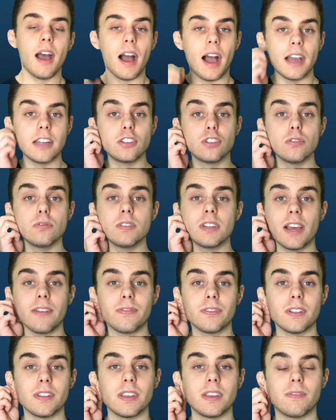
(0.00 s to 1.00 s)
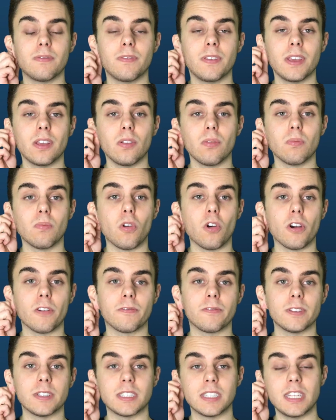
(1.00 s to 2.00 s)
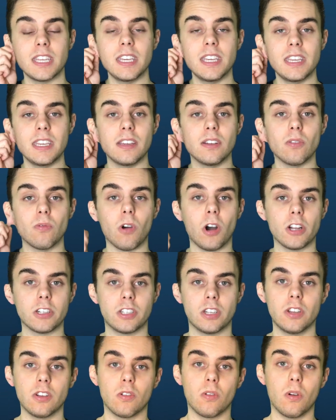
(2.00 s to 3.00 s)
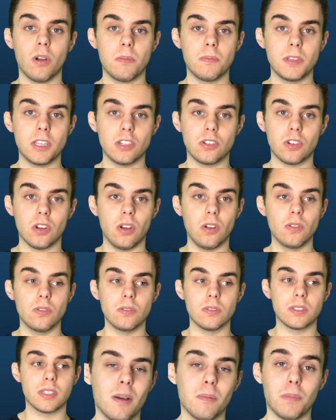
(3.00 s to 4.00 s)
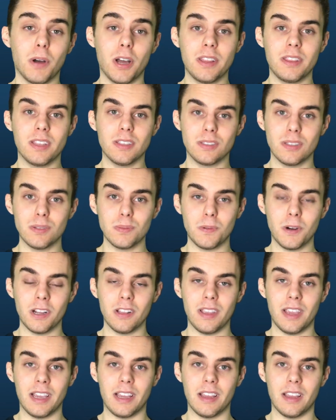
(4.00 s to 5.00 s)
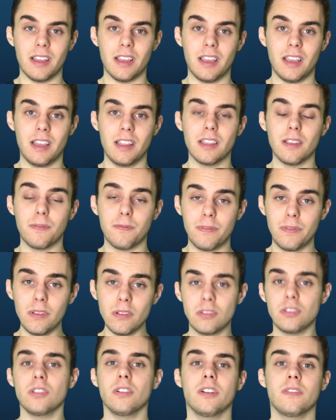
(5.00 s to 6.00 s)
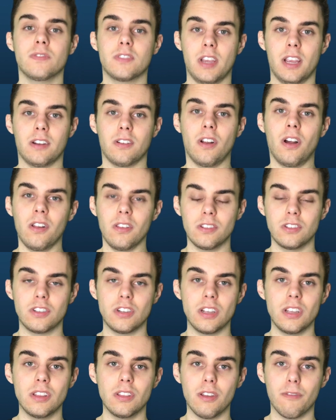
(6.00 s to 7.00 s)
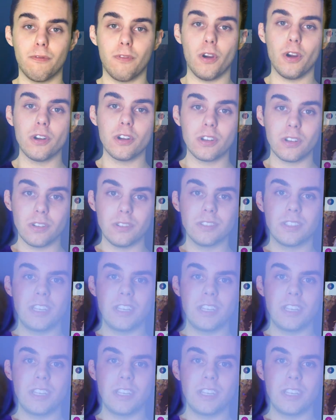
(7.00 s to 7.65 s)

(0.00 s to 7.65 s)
I do definitely feel more fatigue watching Quibi shows, but this is where, like, in the future of technology, the vertical